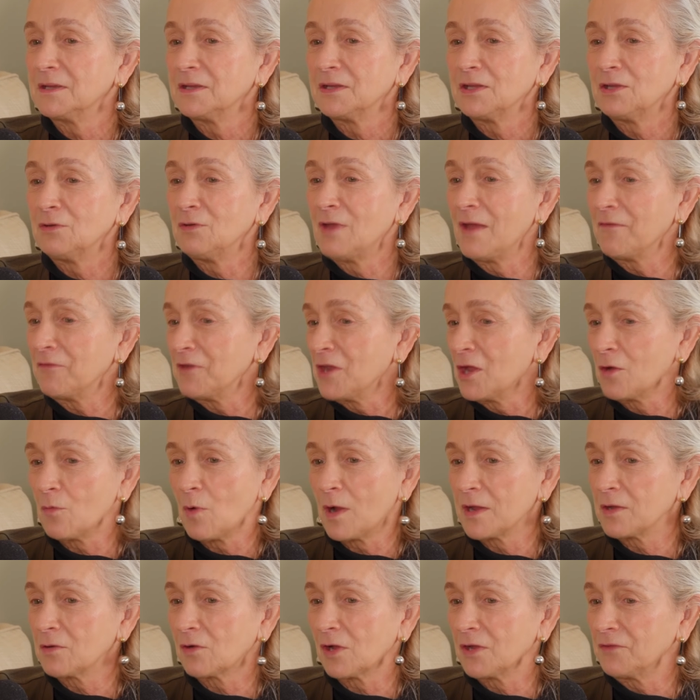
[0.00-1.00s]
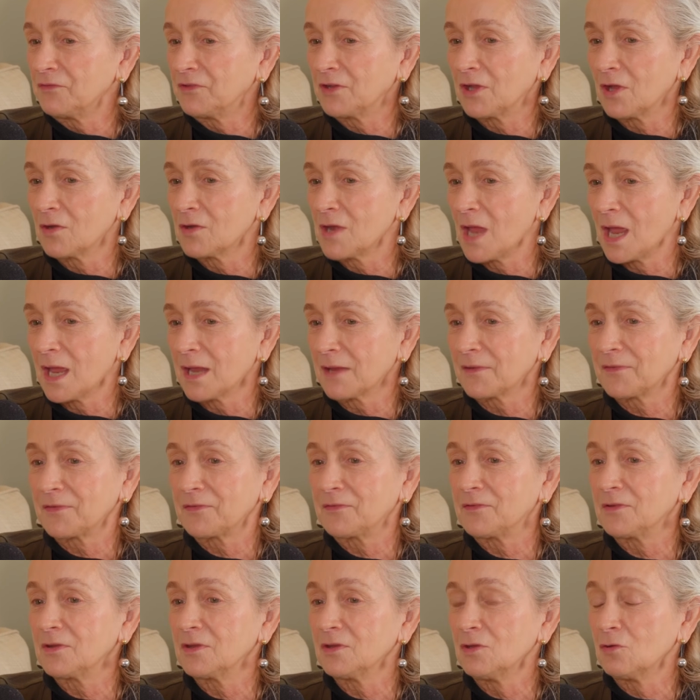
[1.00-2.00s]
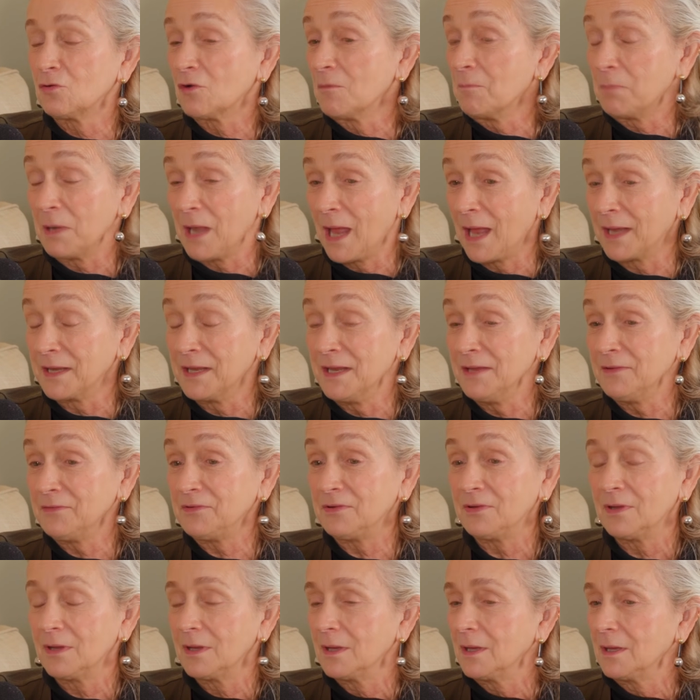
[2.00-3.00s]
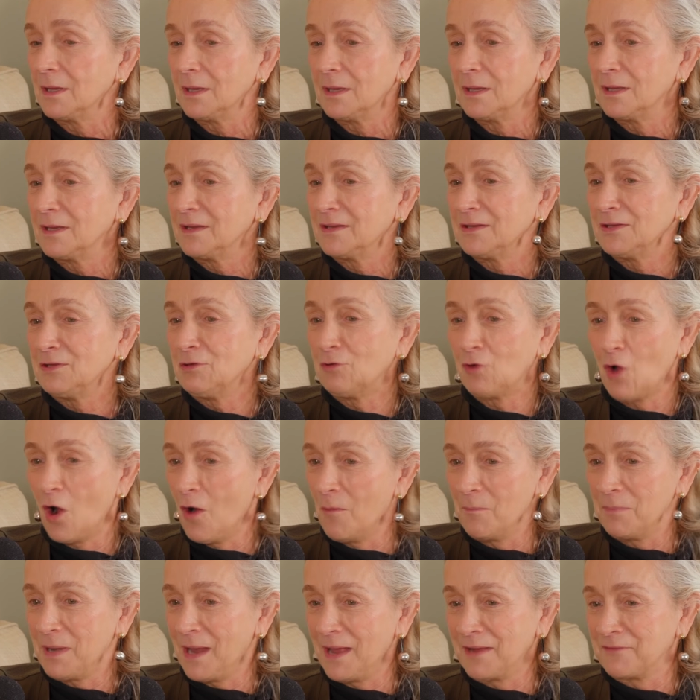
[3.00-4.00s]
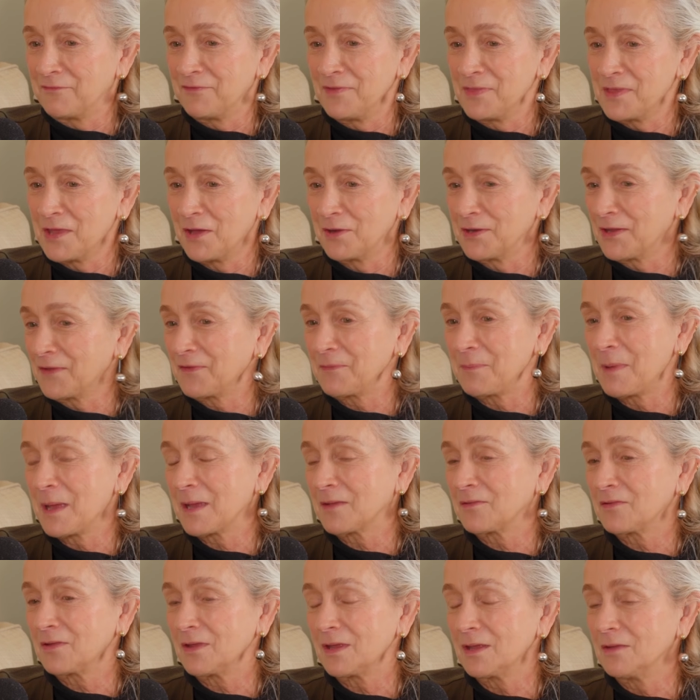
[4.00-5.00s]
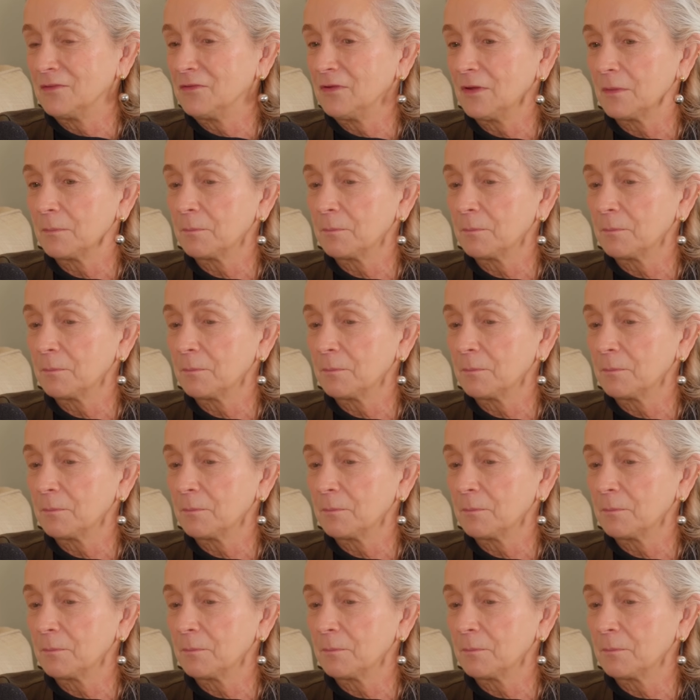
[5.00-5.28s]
You never know where you're going to go next. You can plan it. You can't plan for the unexpected.